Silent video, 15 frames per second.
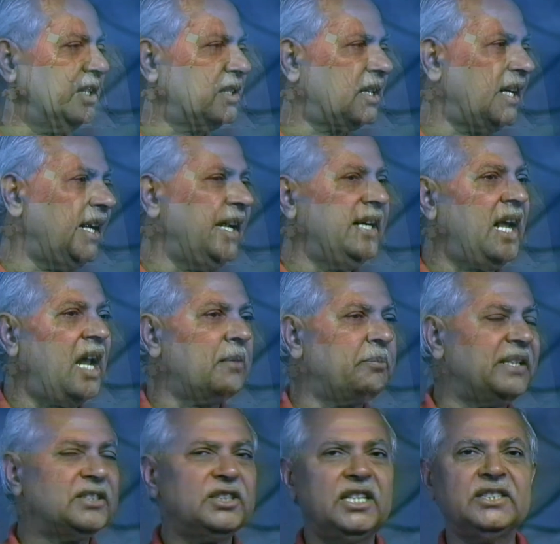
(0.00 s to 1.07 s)
the train or
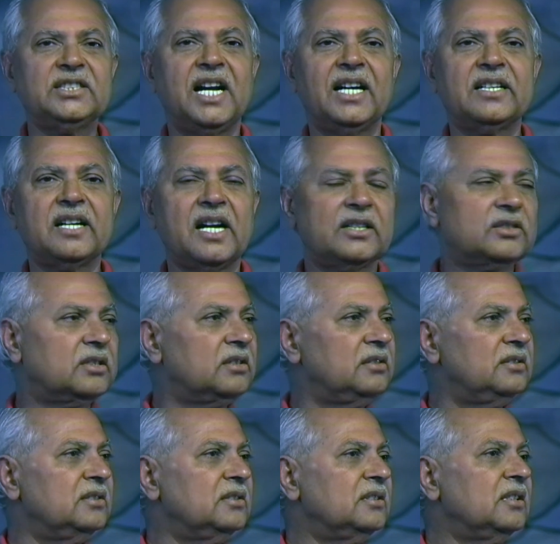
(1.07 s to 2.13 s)
buses or trucks?
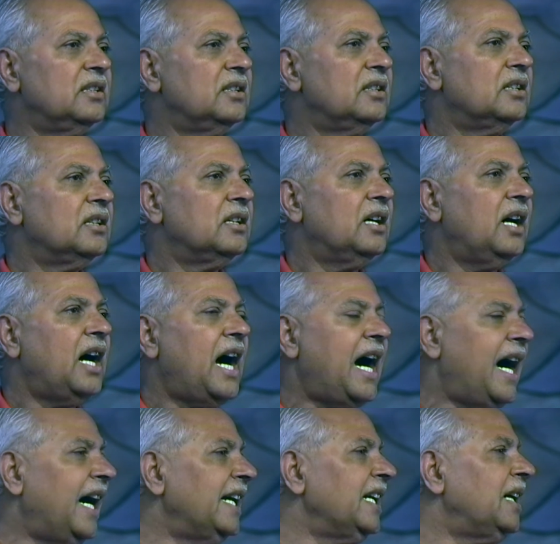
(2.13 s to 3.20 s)

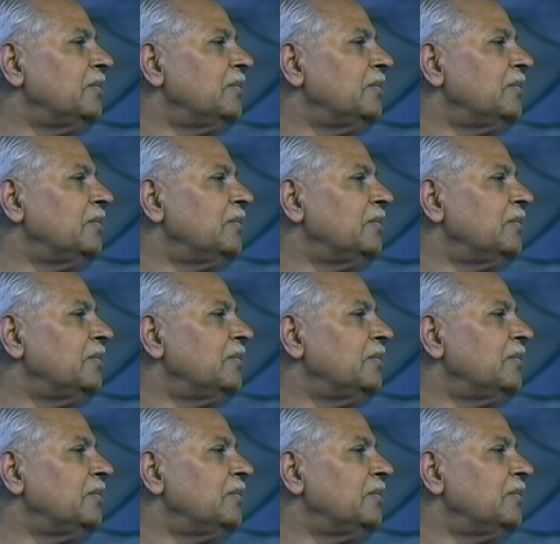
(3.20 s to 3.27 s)
I